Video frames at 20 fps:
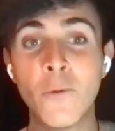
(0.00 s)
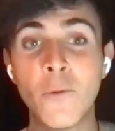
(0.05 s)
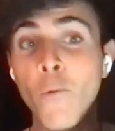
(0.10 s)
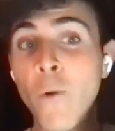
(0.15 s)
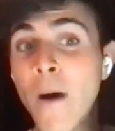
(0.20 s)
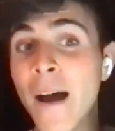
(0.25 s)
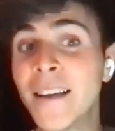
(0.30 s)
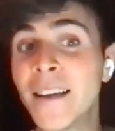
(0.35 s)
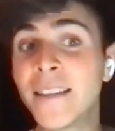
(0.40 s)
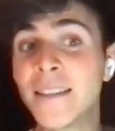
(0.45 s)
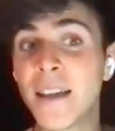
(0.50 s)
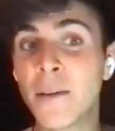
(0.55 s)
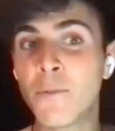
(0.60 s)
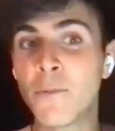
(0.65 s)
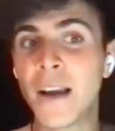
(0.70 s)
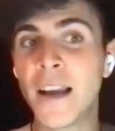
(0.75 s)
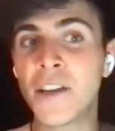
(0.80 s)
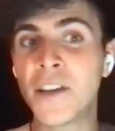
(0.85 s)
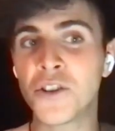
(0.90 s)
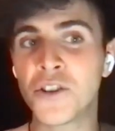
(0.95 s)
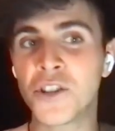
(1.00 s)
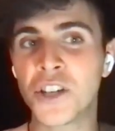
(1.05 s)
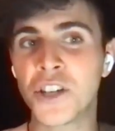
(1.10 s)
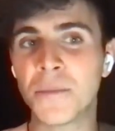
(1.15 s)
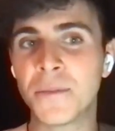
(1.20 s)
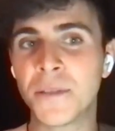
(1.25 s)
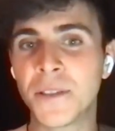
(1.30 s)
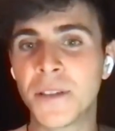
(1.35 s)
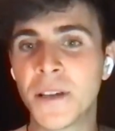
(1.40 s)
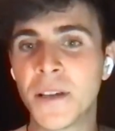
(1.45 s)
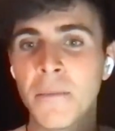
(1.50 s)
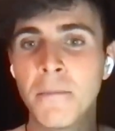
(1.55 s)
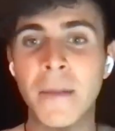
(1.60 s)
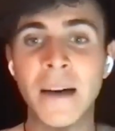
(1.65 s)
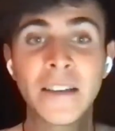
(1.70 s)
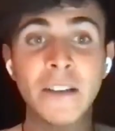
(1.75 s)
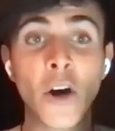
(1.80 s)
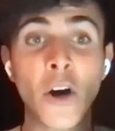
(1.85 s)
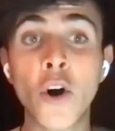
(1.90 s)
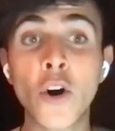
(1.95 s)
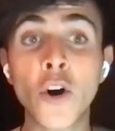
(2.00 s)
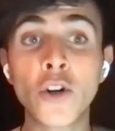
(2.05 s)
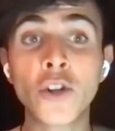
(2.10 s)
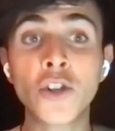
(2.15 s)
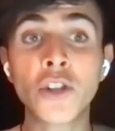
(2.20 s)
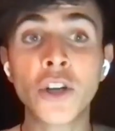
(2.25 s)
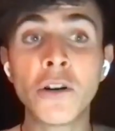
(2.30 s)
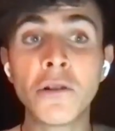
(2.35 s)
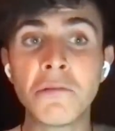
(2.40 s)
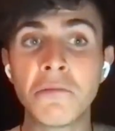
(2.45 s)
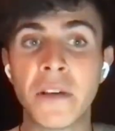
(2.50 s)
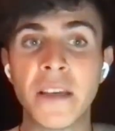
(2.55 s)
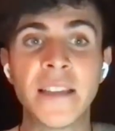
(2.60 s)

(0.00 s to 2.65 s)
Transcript: One is the relationships, but also